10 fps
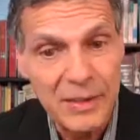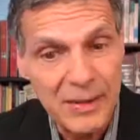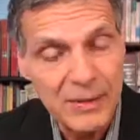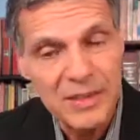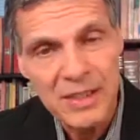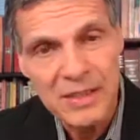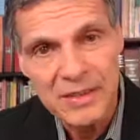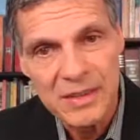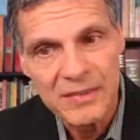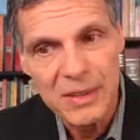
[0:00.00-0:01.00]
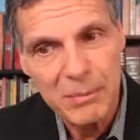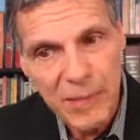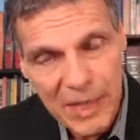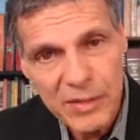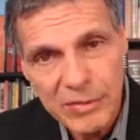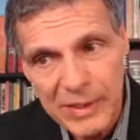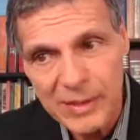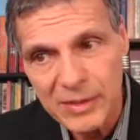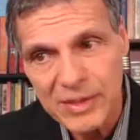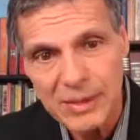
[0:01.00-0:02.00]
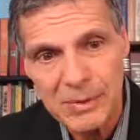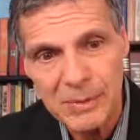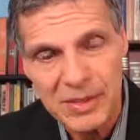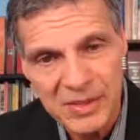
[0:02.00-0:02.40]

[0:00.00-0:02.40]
gluten sensitivity may trigger symptoms